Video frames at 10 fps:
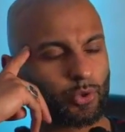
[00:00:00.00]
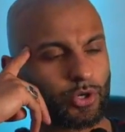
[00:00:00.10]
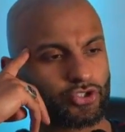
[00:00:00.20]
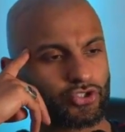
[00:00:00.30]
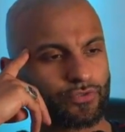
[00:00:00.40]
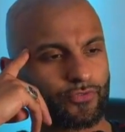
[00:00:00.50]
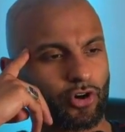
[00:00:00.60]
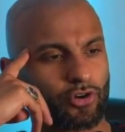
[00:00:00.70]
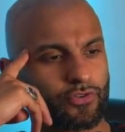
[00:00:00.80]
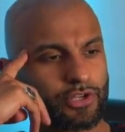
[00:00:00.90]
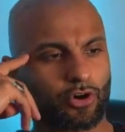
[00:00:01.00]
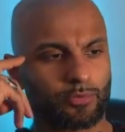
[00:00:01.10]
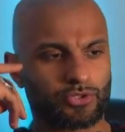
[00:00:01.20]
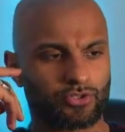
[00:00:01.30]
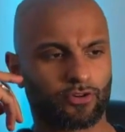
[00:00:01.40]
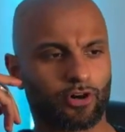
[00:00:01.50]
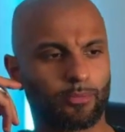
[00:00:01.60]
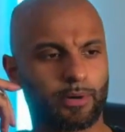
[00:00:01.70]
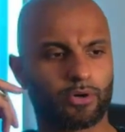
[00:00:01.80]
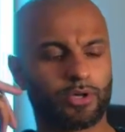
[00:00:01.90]
questions you've got or any comments you've got
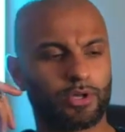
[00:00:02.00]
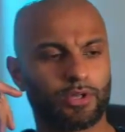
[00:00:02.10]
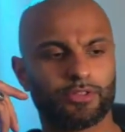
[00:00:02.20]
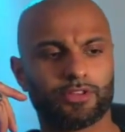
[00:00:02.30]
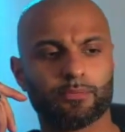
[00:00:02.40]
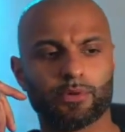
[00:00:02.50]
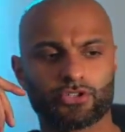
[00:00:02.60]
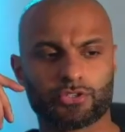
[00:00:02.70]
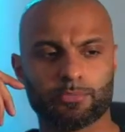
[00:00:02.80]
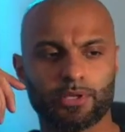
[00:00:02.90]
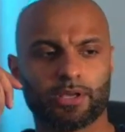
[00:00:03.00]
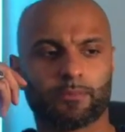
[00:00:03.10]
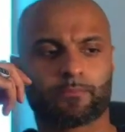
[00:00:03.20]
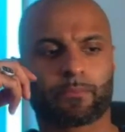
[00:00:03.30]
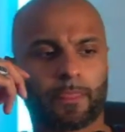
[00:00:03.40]
about the emergency meeting.